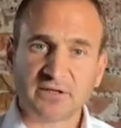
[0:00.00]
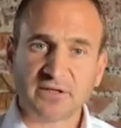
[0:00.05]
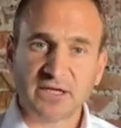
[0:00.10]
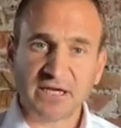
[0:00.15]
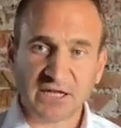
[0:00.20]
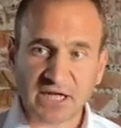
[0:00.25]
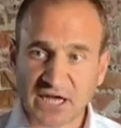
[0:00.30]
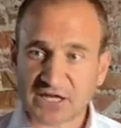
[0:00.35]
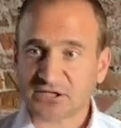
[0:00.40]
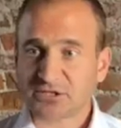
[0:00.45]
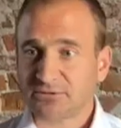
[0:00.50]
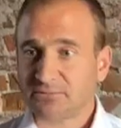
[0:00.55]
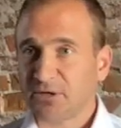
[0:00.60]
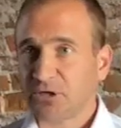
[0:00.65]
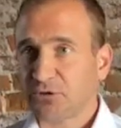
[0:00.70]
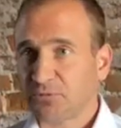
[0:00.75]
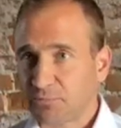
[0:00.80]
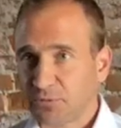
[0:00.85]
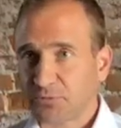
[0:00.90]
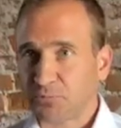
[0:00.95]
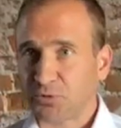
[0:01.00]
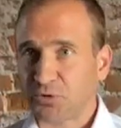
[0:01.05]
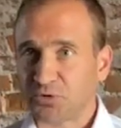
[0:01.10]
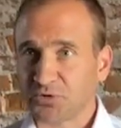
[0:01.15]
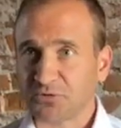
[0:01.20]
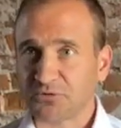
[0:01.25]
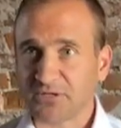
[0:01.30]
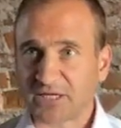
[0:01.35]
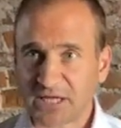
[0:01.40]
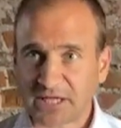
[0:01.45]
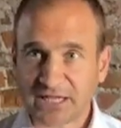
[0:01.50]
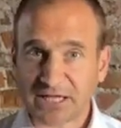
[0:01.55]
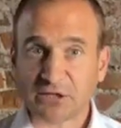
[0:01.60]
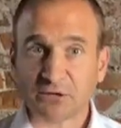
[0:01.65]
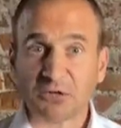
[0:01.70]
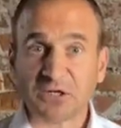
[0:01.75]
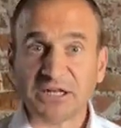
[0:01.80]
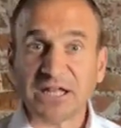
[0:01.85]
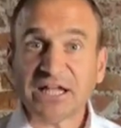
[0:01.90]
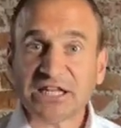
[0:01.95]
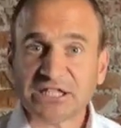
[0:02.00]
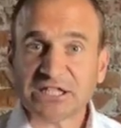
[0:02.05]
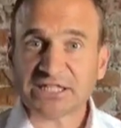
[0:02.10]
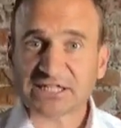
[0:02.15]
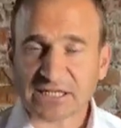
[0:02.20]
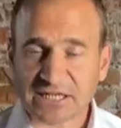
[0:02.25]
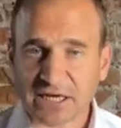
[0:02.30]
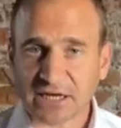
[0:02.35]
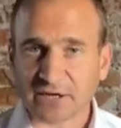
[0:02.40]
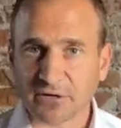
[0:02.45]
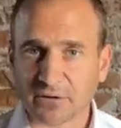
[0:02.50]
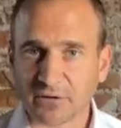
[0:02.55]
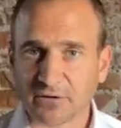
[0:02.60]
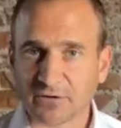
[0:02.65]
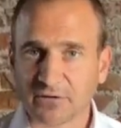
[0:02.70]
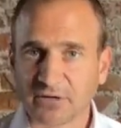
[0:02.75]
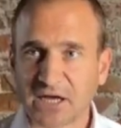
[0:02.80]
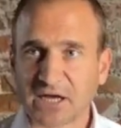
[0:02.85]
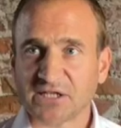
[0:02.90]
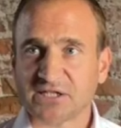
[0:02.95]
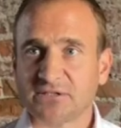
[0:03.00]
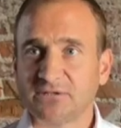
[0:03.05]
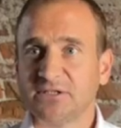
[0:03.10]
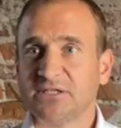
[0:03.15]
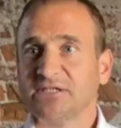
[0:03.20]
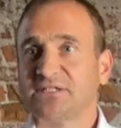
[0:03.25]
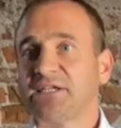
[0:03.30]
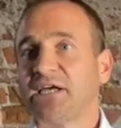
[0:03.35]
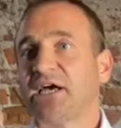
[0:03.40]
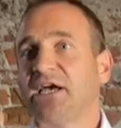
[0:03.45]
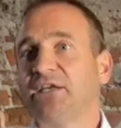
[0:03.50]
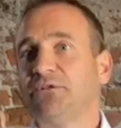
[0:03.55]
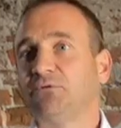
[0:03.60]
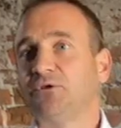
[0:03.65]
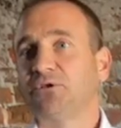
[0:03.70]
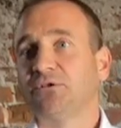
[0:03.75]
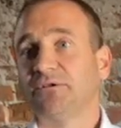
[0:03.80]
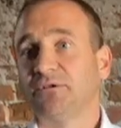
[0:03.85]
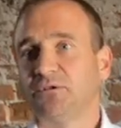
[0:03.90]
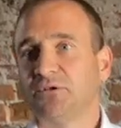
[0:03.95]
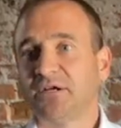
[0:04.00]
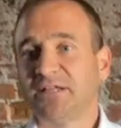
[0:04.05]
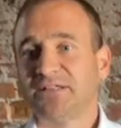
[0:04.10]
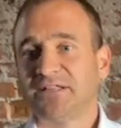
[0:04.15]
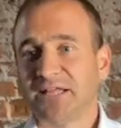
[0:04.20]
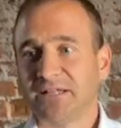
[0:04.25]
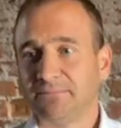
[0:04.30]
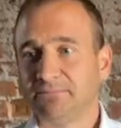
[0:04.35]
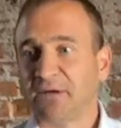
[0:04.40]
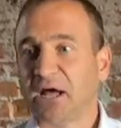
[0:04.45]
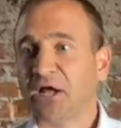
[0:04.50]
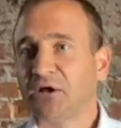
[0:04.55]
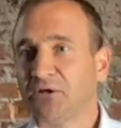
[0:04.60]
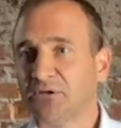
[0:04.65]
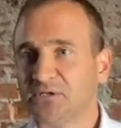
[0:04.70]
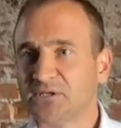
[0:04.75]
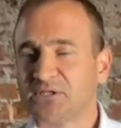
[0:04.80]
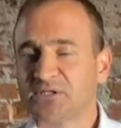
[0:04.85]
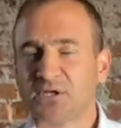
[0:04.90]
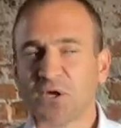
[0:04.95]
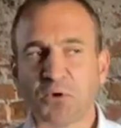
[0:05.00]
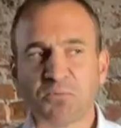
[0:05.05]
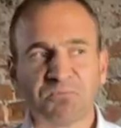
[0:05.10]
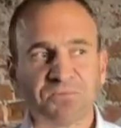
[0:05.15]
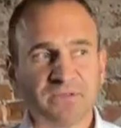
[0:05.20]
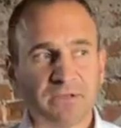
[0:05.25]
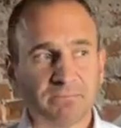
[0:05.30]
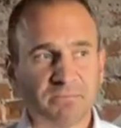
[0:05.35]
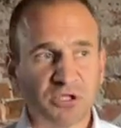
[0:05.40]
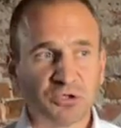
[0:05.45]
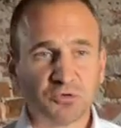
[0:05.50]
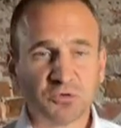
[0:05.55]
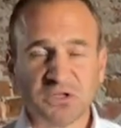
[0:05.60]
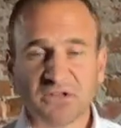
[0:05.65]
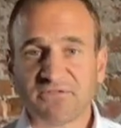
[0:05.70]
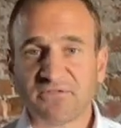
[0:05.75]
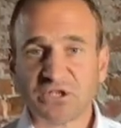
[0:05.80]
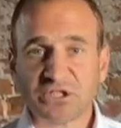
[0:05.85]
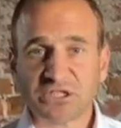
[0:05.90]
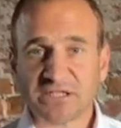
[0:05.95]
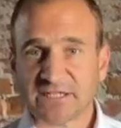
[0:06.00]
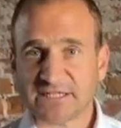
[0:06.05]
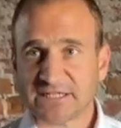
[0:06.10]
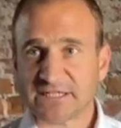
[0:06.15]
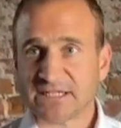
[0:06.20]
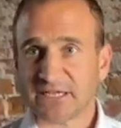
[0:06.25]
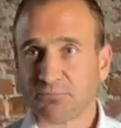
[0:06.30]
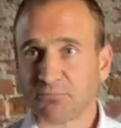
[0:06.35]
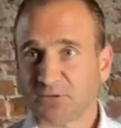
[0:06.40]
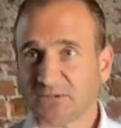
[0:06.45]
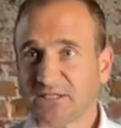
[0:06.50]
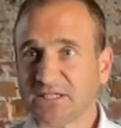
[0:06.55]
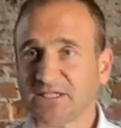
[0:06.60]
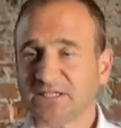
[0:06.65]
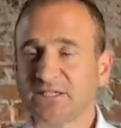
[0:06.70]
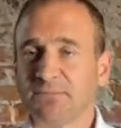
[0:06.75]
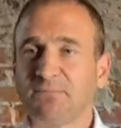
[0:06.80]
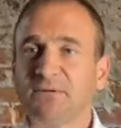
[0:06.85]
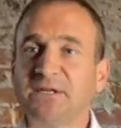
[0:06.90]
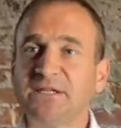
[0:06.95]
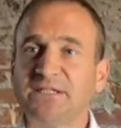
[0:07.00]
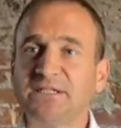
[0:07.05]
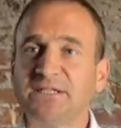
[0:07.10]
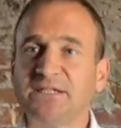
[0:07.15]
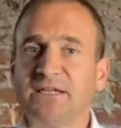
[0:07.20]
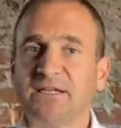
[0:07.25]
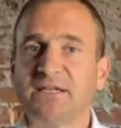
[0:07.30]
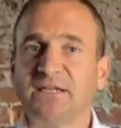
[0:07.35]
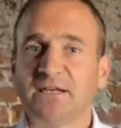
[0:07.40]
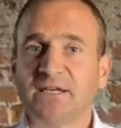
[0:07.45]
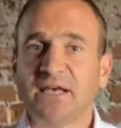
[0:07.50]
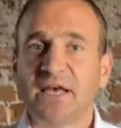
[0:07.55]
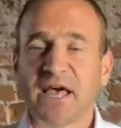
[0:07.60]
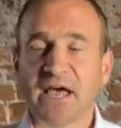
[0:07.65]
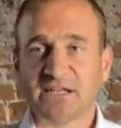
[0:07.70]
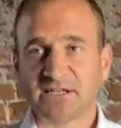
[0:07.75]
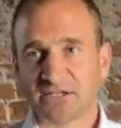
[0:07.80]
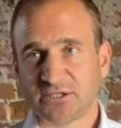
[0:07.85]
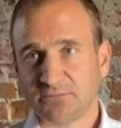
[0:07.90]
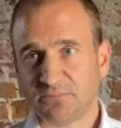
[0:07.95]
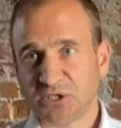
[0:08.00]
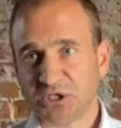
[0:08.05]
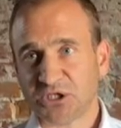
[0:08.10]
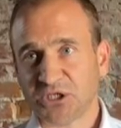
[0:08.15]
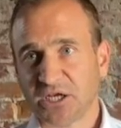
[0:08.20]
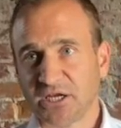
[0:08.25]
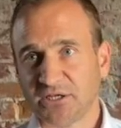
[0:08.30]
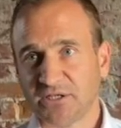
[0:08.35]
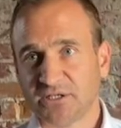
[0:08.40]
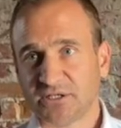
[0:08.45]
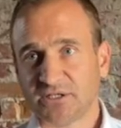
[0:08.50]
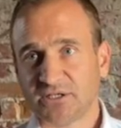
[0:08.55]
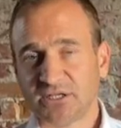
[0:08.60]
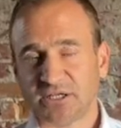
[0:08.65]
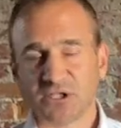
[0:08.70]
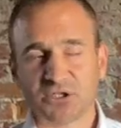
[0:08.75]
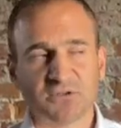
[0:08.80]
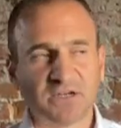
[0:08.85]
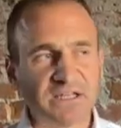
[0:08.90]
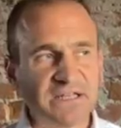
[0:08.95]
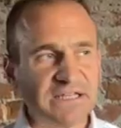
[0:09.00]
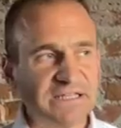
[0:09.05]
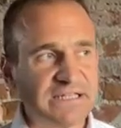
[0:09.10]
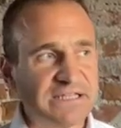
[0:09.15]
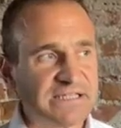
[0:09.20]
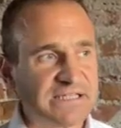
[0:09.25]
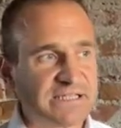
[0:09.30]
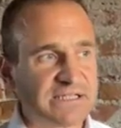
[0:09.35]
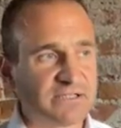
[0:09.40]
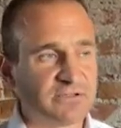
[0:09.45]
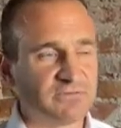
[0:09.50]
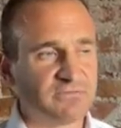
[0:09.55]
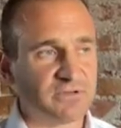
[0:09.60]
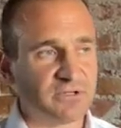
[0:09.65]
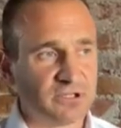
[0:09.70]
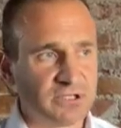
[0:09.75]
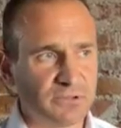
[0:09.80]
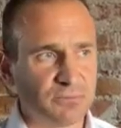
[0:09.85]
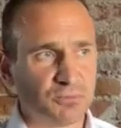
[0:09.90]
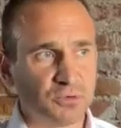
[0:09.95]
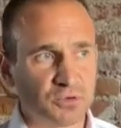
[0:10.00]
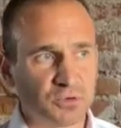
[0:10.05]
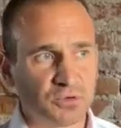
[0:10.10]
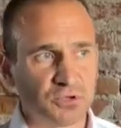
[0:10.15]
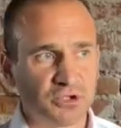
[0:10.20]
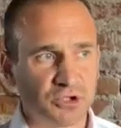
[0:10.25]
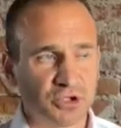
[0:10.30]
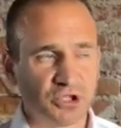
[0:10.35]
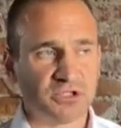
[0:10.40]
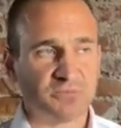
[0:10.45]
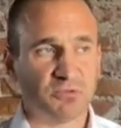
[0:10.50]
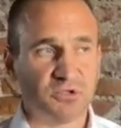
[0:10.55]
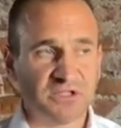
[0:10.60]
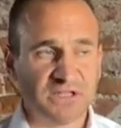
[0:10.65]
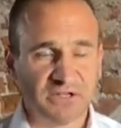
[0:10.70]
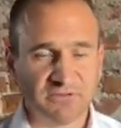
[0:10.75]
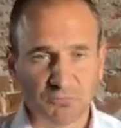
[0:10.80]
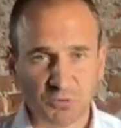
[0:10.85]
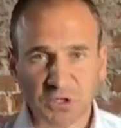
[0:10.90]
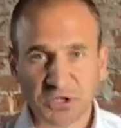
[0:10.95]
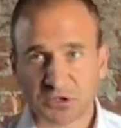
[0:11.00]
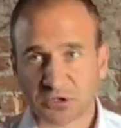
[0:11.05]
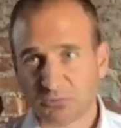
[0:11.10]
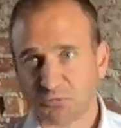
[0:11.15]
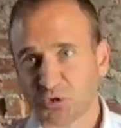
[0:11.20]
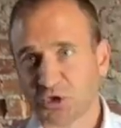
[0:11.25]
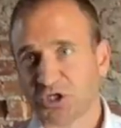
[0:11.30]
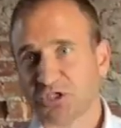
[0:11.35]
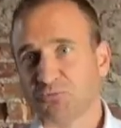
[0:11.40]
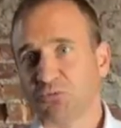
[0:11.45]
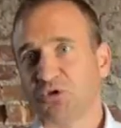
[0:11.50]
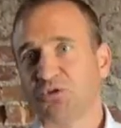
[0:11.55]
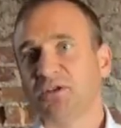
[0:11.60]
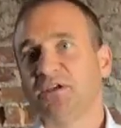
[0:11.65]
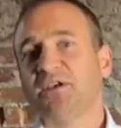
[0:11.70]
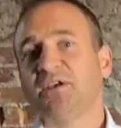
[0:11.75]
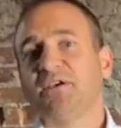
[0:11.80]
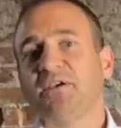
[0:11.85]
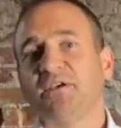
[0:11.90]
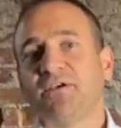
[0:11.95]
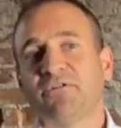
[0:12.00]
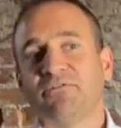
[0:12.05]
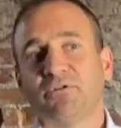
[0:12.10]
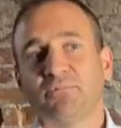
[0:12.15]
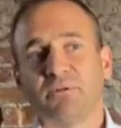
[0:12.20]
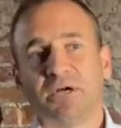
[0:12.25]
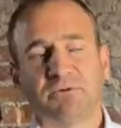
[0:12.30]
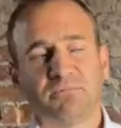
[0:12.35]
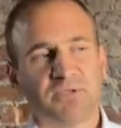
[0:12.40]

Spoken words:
It has to make a proposal, and then the legislator has to decide whether or not that balance between efficiency and predictability has to be changed. And so I think this is a very important judgment and welcome judgment from our